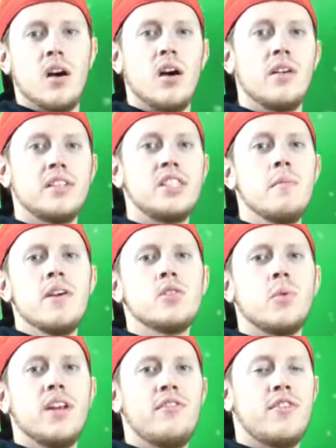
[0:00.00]
On December
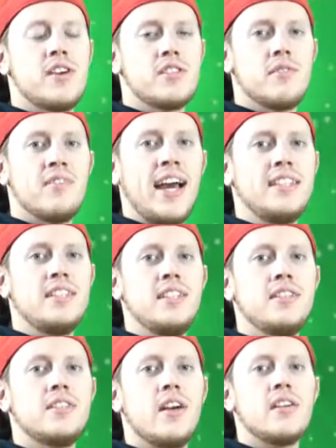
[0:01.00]
21st of
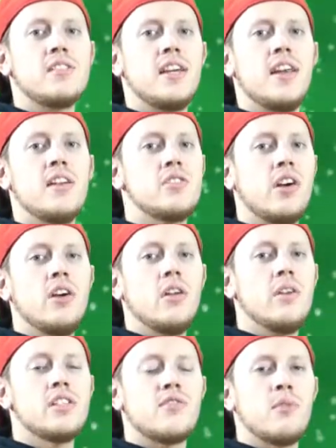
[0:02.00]
1913, a
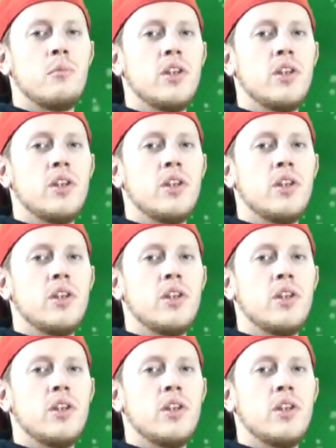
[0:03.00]
journalist from